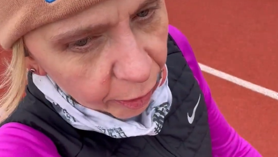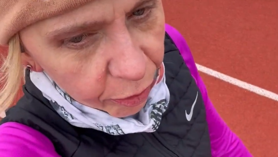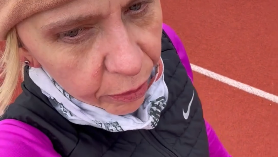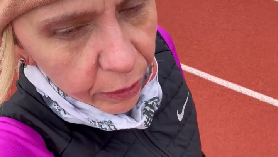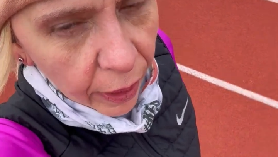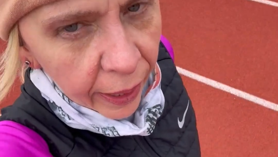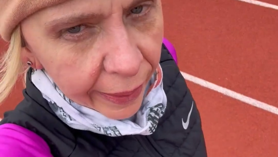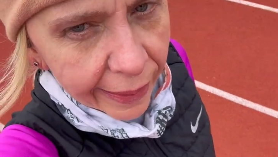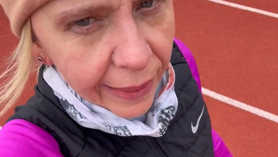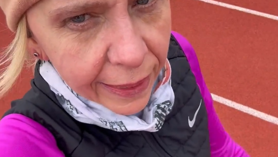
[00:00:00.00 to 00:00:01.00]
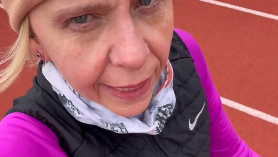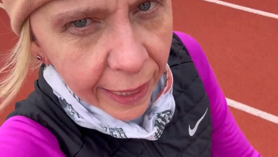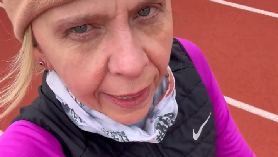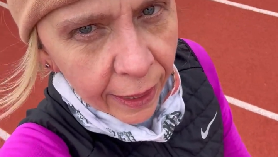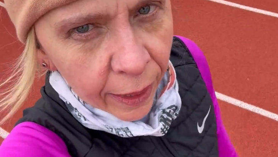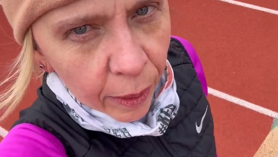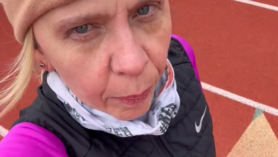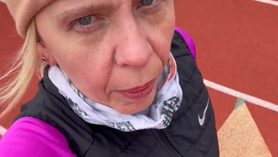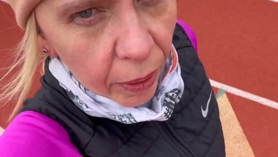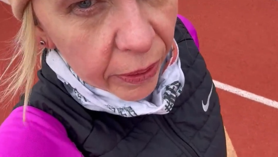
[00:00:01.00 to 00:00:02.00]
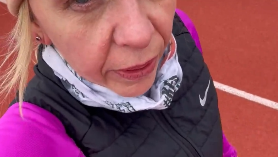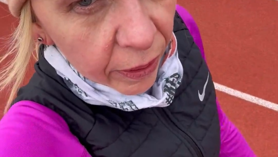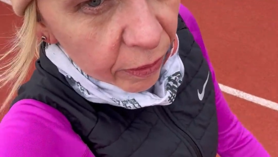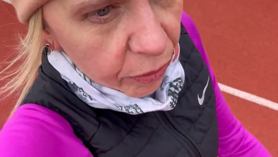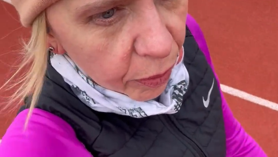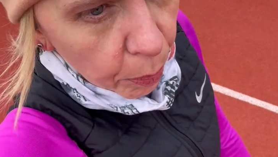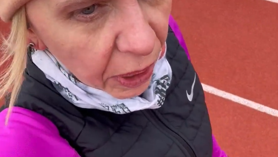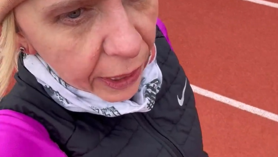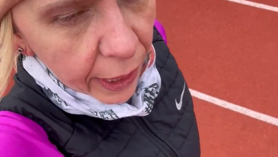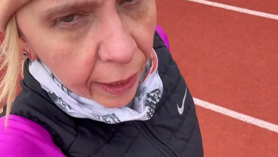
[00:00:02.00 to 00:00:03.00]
for at least part of the week.